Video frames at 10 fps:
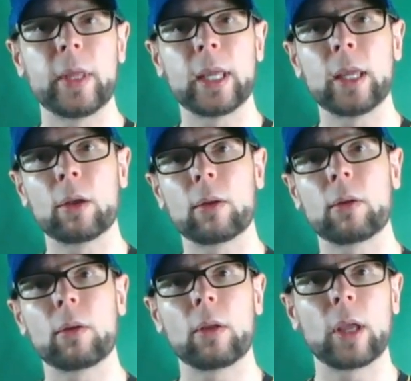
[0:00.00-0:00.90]
The
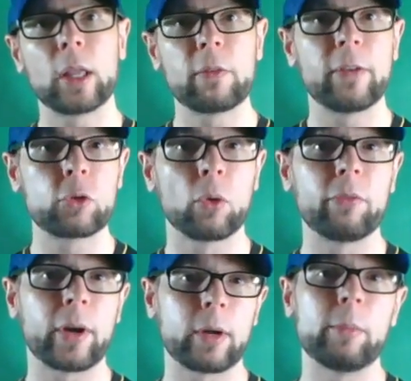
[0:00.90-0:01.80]

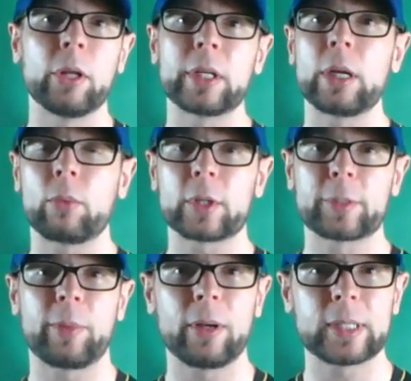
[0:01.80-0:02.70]
individual variability in
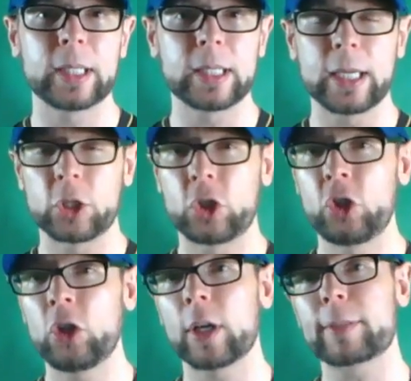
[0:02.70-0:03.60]
responses is
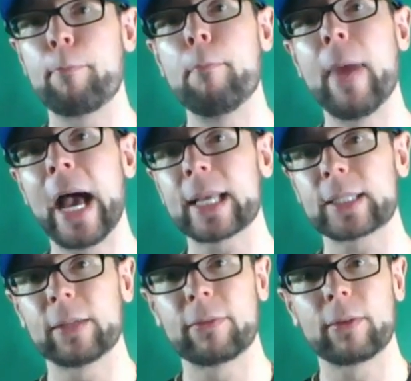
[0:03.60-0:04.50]
just
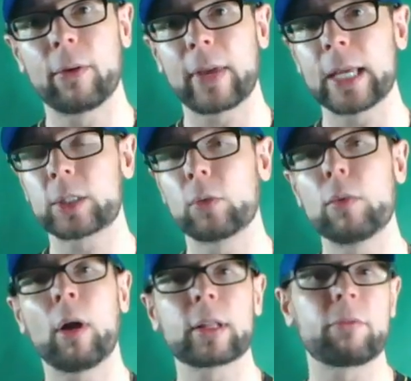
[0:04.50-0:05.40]
massive. Okay, so
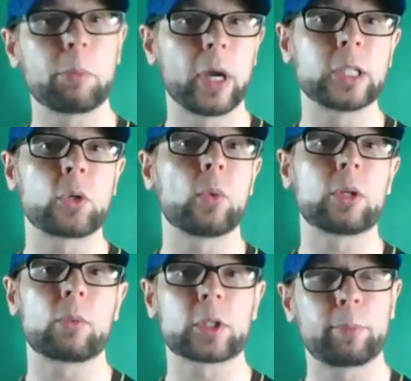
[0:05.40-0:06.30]
not everybody's
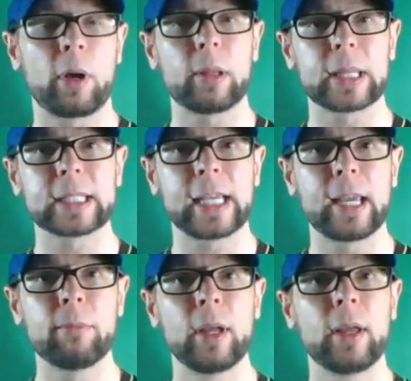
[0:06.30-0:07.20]
going to respond the
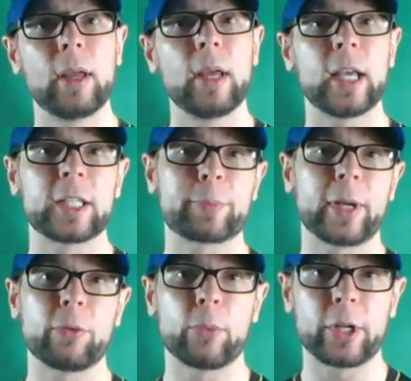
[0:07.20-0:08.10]
same in
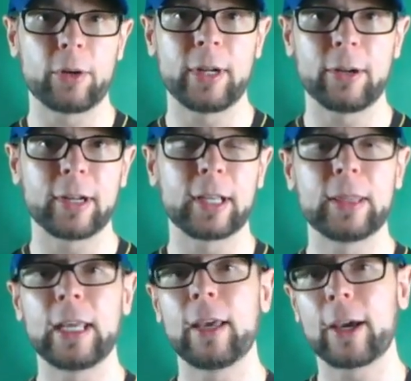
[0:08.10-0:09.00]
spite of what you're hearing
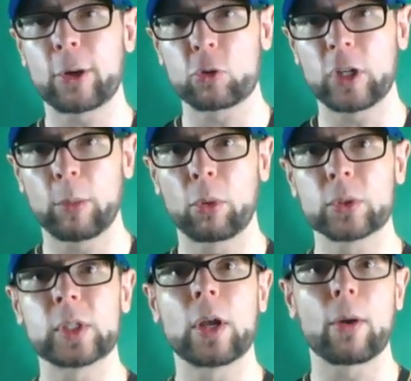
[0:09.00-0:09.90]
in the echo
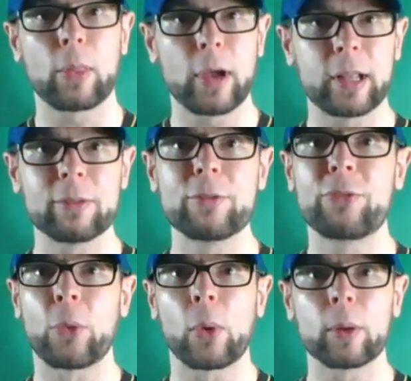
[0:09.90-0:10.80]
chambers, the online
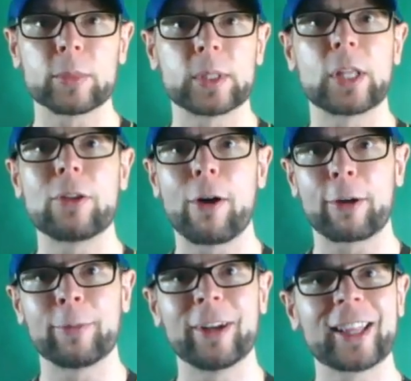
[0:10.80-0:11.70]
forums, the
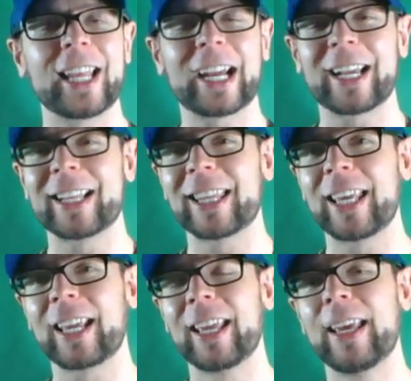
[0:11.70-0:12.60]
dogma, that kind
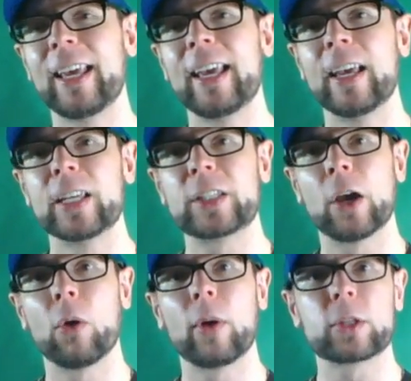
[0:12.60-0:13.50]
of thing.
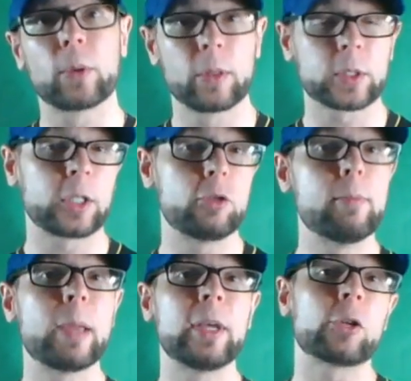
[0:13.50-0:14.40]
So it's one of those things
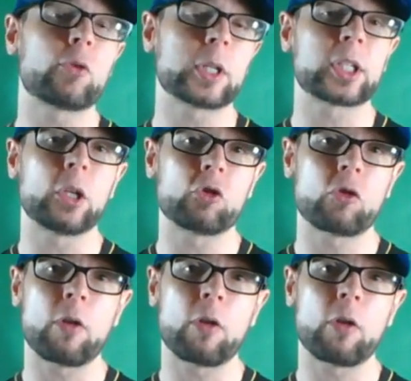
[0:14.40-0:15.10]
you may be interested in